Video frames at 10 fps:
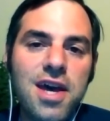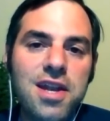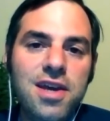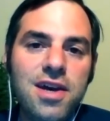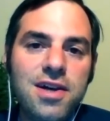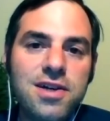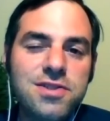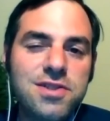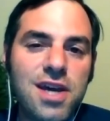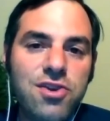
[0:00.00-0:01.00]

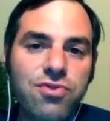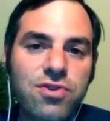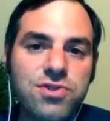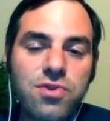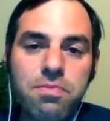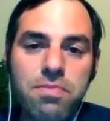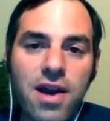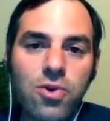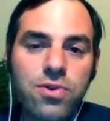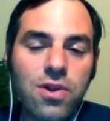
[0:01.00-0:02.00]
India's interests are in
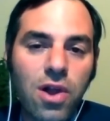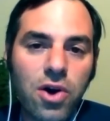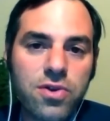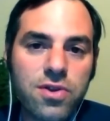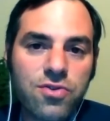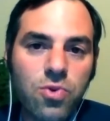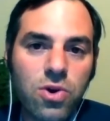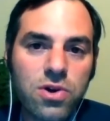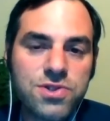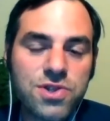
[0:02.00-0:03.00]
peril the longer this
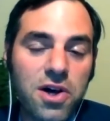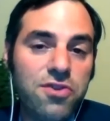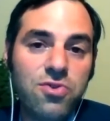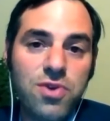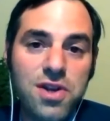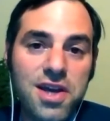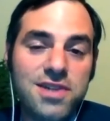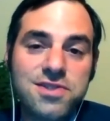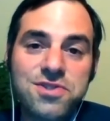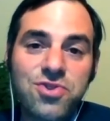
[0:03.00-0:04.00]
war goes on, so India
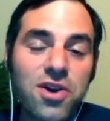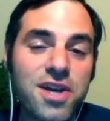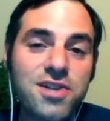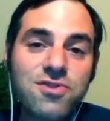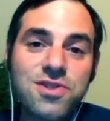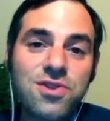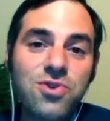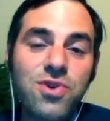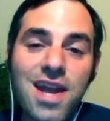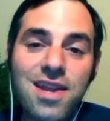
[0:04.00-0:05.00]
has a strong interest in
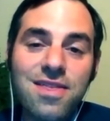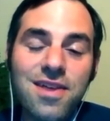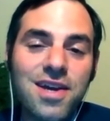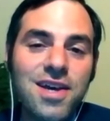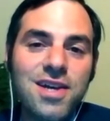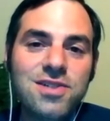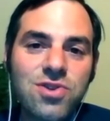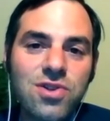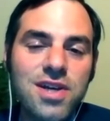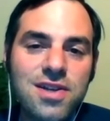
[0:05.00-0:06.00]
doing anything
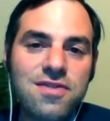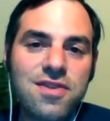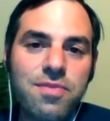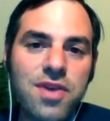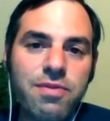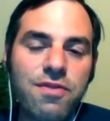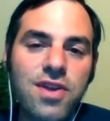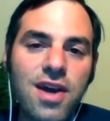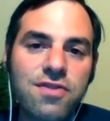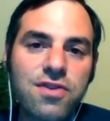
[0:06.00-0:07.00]
to lead to some type of
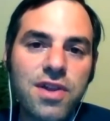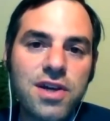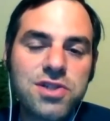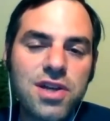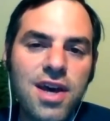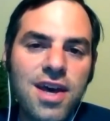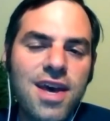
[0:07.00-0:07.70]
de-escalation.